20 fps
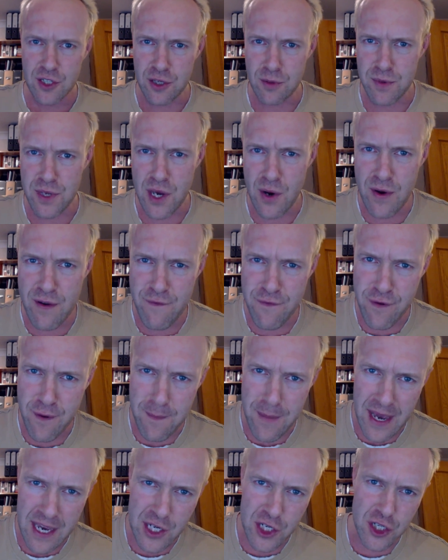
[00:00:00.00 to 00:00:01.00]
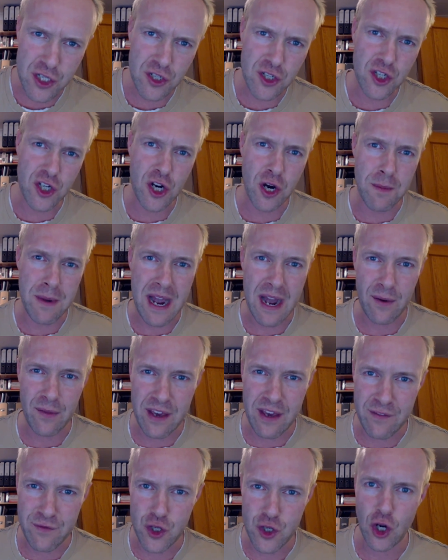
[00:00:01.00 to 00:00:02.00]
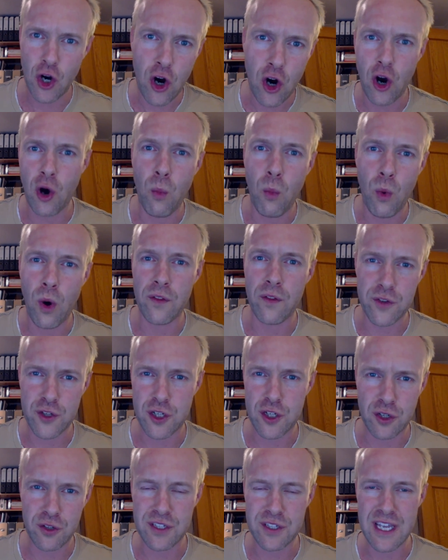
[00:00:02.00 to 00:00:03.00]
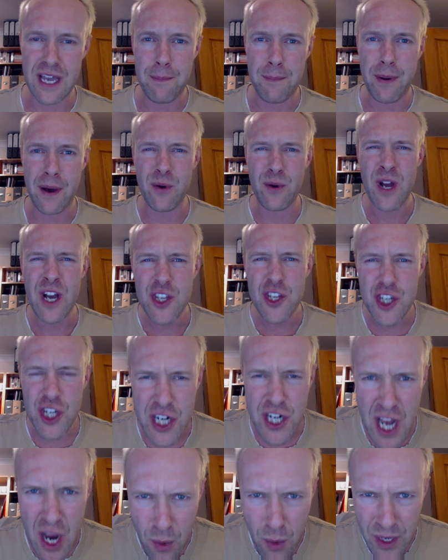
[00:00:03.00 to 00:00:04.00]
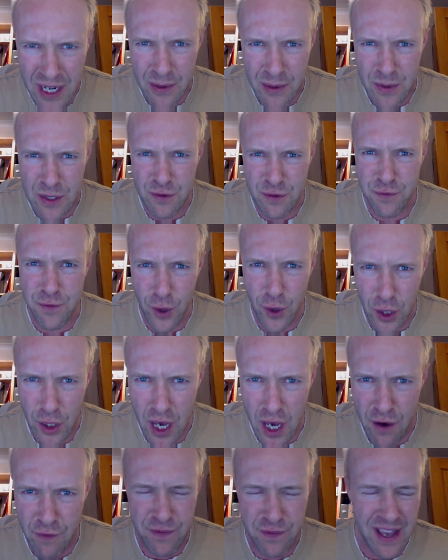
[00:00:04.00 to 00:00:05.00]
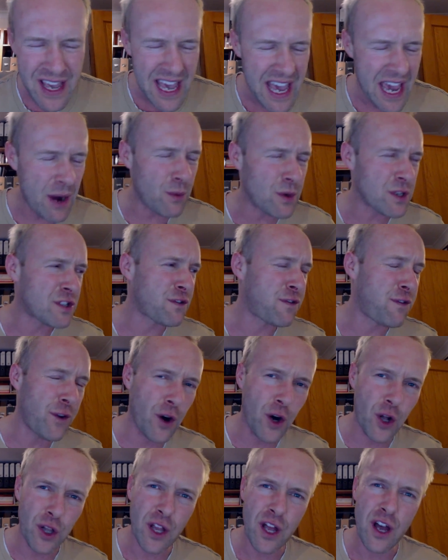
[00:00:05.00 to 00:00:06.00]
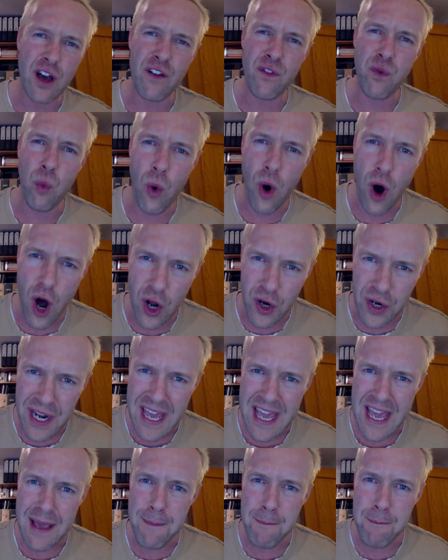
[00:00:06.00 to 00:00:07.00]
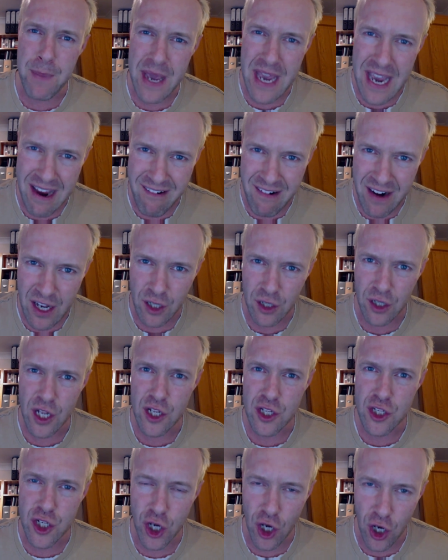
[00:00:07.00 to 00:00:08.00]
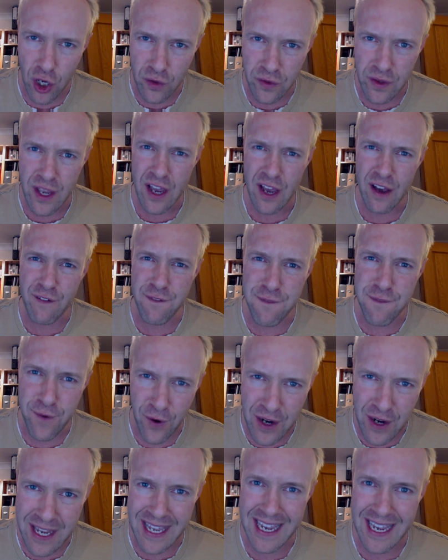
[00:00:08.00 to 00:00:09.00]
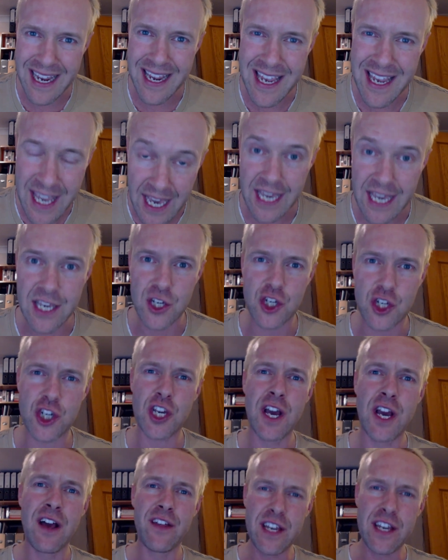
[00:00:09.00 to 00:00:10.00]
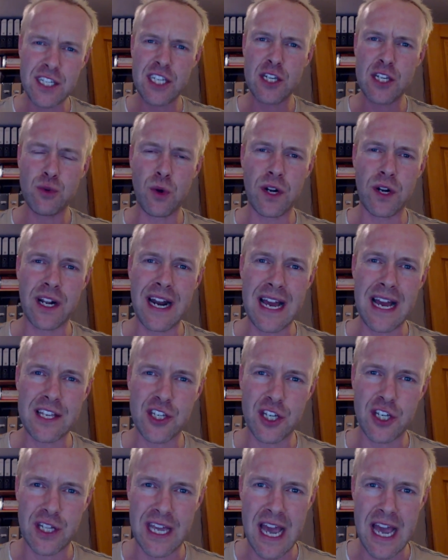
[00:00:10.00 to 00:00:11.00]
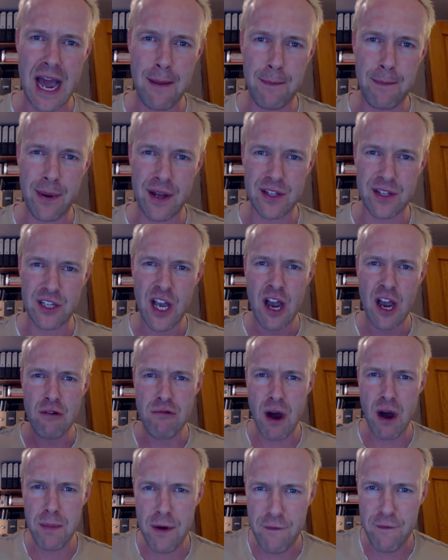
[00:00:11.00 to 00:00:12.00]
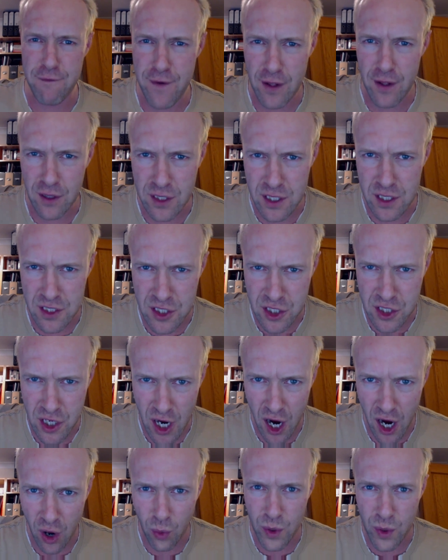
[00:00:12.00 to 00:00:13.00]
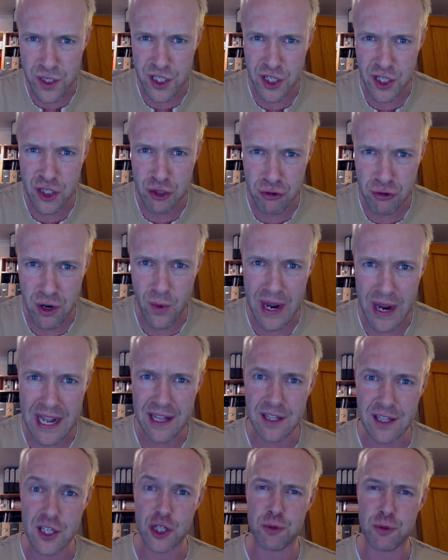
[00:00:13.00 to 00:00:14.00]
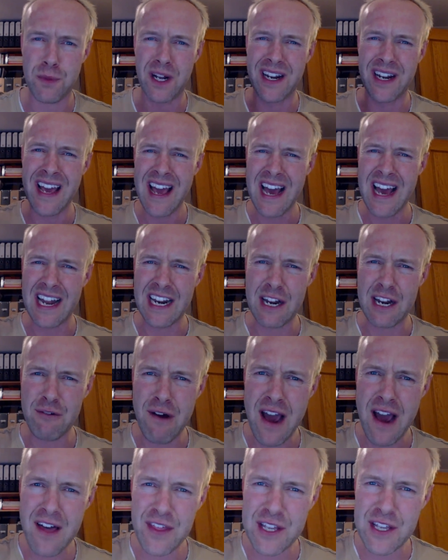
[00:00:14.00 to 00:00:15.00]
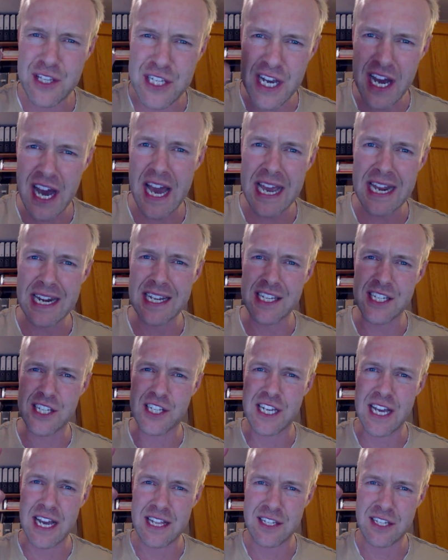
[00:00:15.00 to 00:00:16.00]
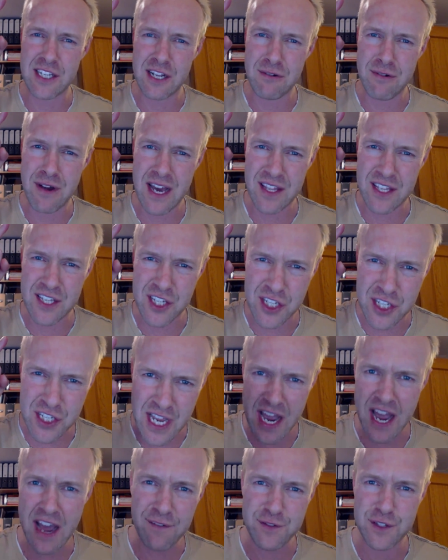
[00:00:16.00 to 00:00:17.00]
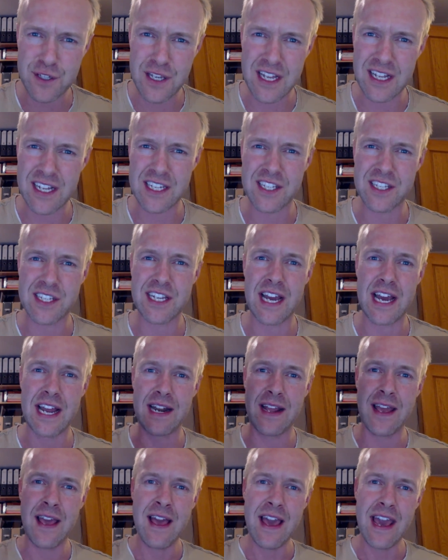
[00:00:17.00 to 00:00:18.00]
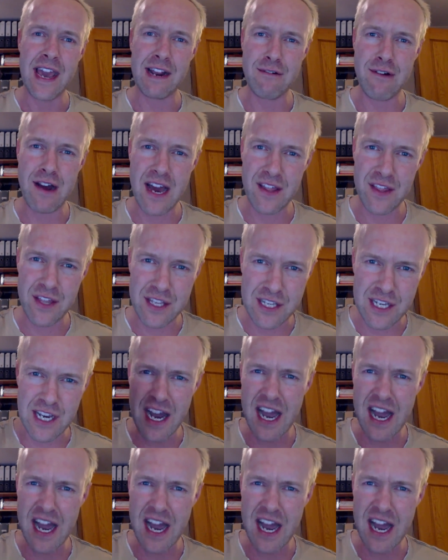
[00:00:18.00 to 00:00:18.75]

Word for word: Some new information's come out. They've dug up one ton depot. Do you know what it was full of? It was full of one imperial ton of fucking quiche. This is what had actually happened. Robert Falcon Scott was a true Englishman, and he'd rather die in his tent, he'd rather starve in his tent, he'd rather